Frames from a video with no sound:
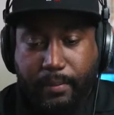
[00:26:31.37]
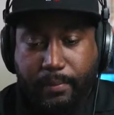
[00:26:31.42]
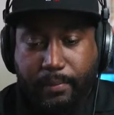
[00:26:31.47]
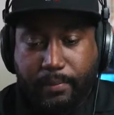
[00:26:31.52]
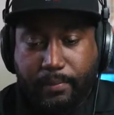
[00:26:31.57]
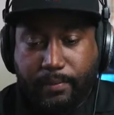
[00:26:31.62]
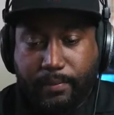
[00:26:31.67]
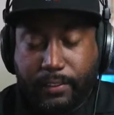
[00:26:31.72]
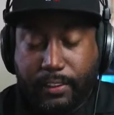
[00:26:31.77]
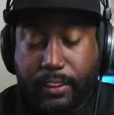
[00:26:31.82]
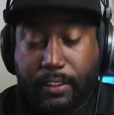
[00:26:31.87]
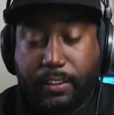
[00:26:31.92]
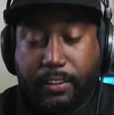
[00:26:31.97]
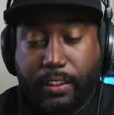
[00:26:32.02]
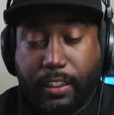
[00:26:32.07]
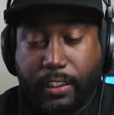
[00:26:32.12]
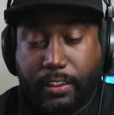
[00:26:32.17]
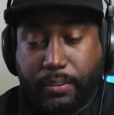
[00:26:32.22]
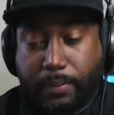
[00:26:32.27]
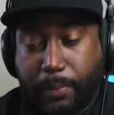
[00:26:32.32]
center
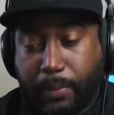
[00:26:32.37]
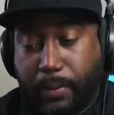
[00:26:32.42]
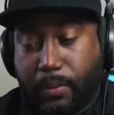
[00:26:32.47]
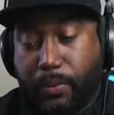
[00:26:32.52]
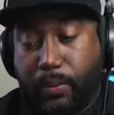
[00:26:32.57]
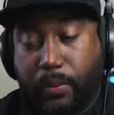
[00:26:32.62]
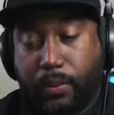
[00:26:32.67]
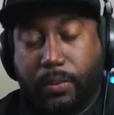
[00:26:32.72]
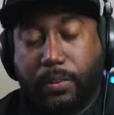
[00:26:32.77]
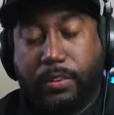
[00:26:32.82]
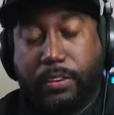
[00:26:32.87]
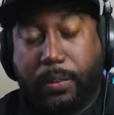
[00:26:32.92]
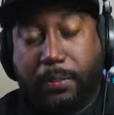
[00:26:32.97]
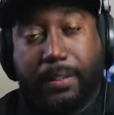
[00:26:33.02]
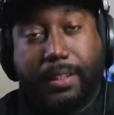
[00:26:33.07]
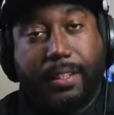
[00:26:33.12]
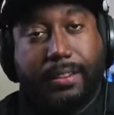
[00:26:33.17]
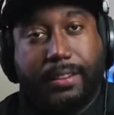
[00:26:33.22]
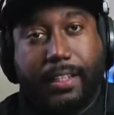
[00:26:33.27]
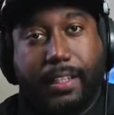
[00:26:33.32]
stage. Pretty cool. Something
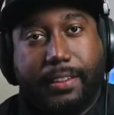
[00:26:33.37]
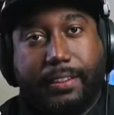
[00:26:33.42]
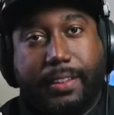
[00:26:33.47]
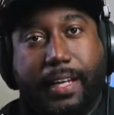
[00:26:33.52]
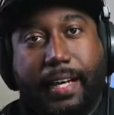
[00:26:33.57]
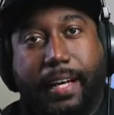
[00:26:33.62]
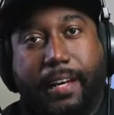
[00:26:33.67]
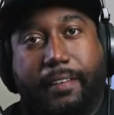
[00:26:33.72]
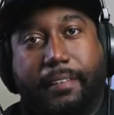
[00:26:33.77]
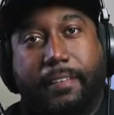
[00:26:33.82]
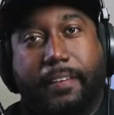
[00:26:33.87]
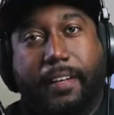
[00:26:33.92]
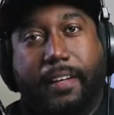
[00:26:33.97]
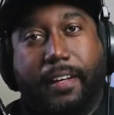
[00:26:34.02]
that's nice to have.